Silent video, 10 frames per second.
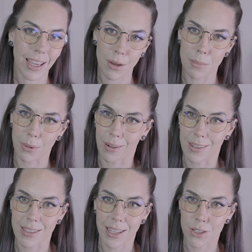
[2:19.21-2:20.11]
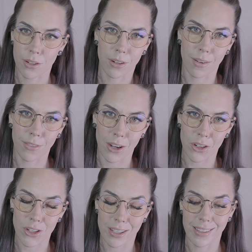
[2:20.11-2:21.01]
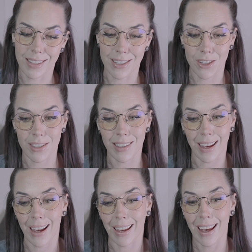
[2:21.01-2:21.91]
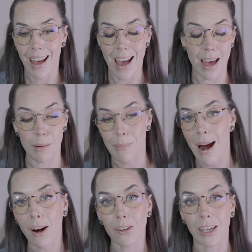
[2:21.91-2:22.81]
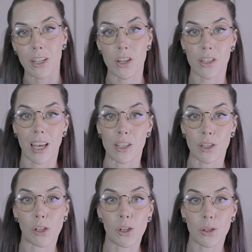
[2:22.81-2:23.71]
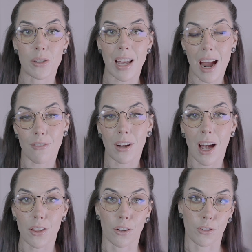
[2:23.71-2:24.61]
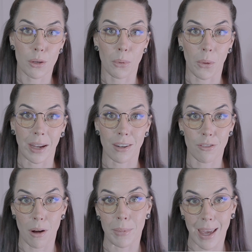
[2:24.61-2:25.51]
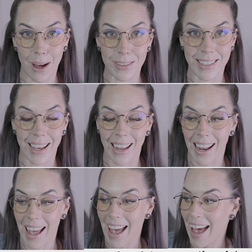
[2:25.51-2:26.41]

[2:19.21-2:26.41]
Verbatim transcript: like how he burns the introverted functions and it's just like, and apparently just excludes every other viewpoint from the outset.